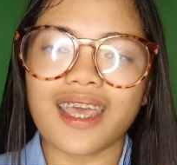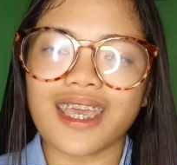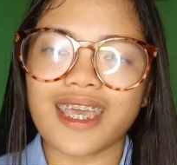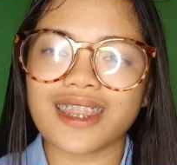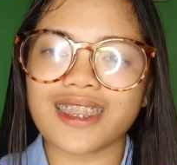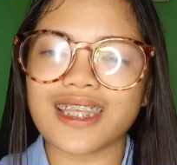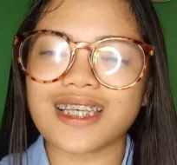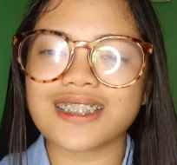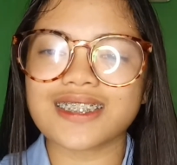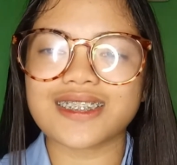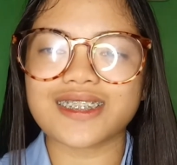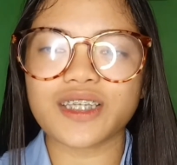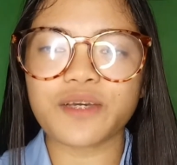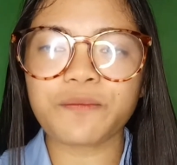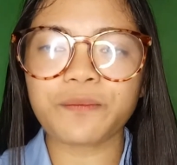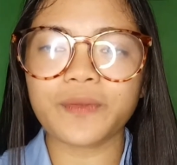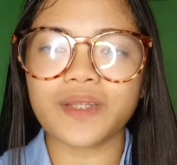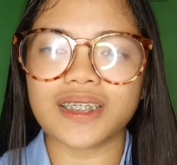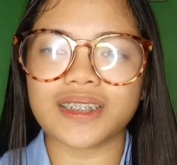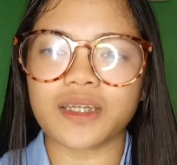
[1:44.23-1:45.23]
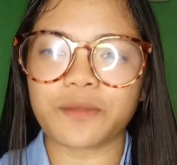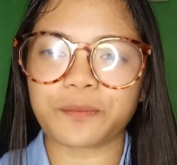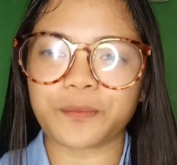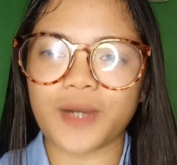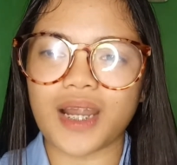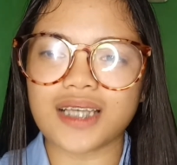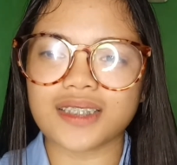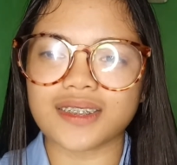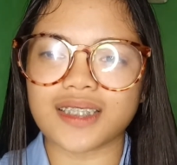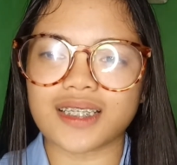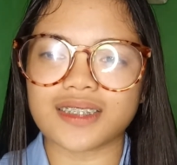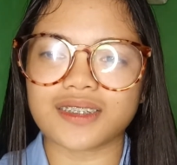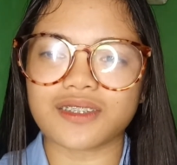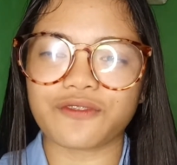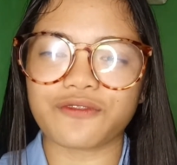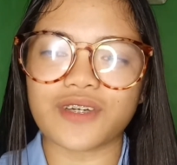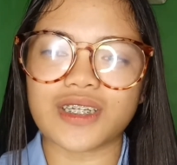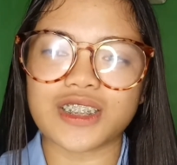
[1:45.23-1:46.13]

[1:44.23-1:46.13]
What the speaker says: It is simply the process of